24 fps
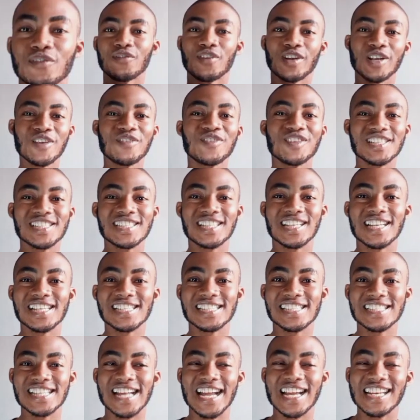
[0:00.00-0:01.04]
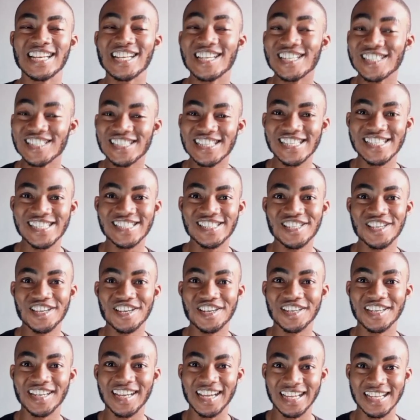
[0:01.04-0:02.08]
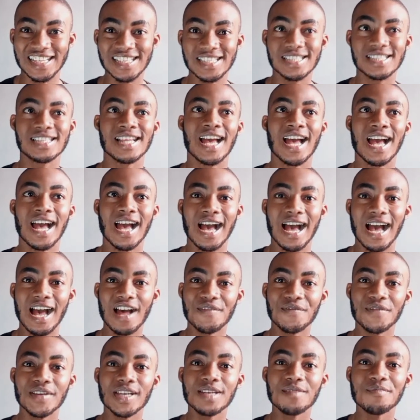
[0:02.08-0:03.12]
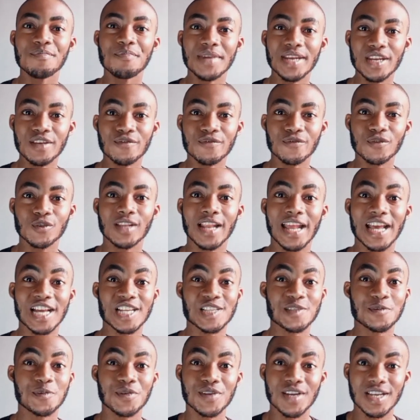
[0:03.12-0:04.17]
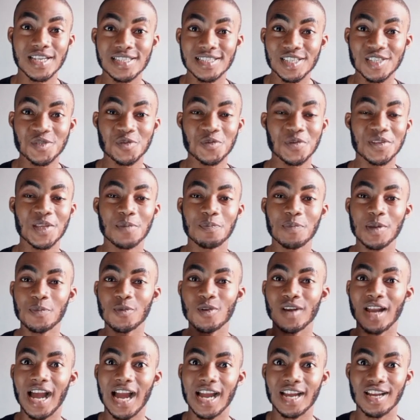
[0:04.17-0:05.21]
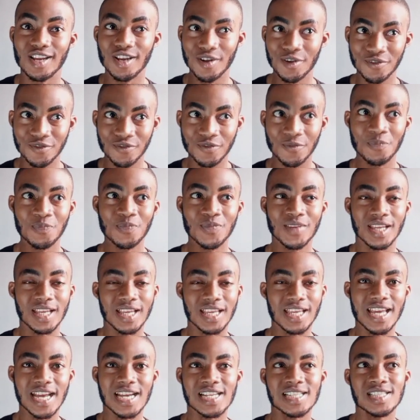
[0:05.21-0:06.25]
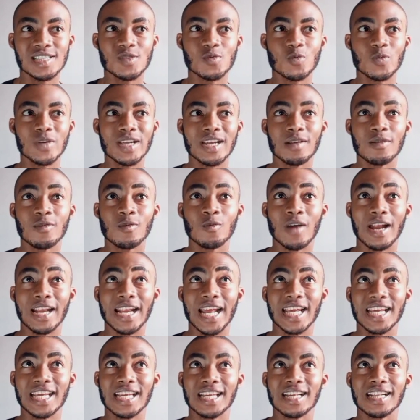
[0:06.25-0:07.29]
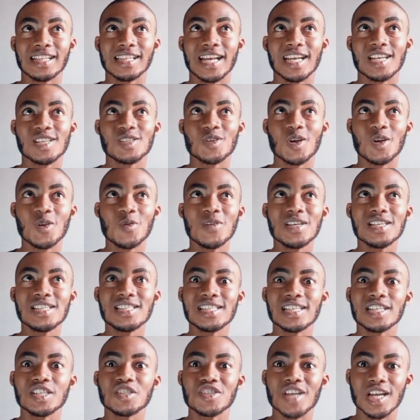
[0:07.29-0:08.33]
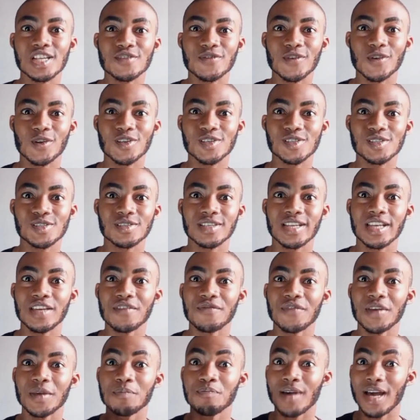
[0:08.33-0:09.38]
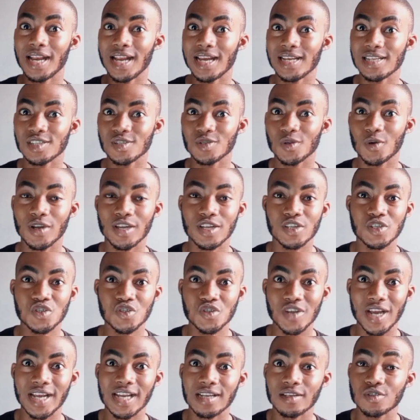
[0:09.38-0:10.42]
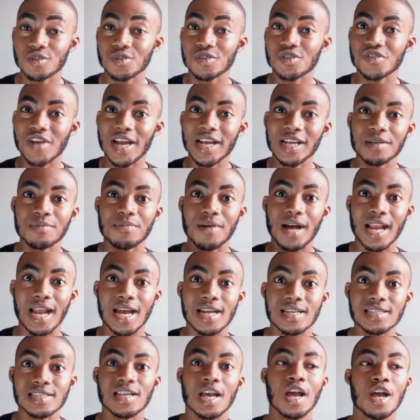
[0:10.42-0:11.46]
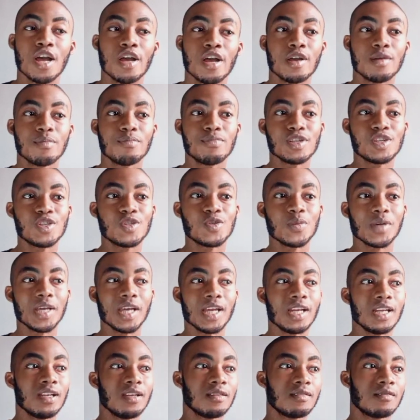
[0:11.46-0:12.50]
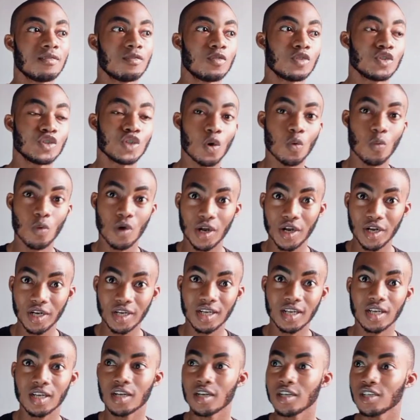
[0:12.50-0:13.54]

The very first lesson I learned this year is having meaningful experiences with the people I love. Yes, we like there is always a chance for us to give a balance or a strike to strike a balance between your work,